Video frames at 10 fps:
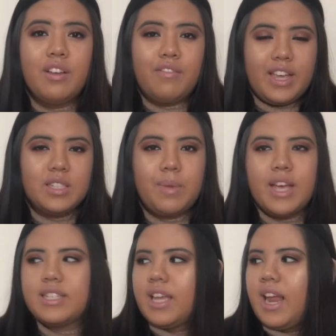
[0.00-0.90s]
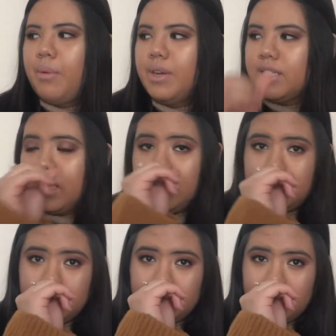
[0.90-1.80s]
face mask, and I was
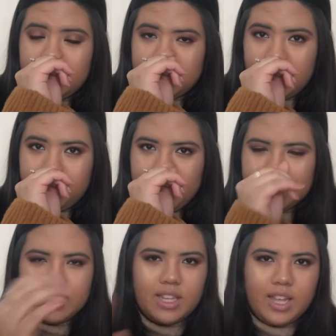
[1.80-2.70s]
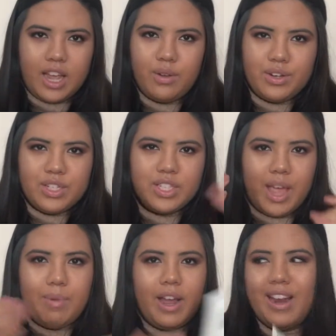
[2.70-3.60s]
into sheet mask because I like how you could just
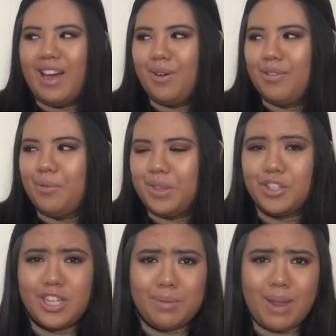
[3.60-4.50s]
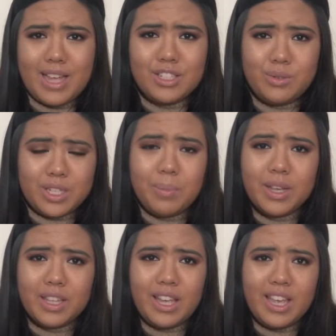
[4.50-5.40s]
slap it on. However, with a sheet mask, you
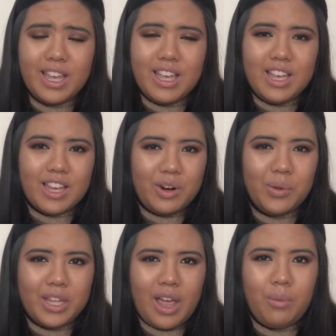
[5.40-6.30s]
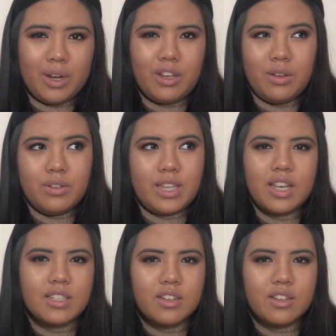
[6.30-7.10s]
typically can only get one use. It's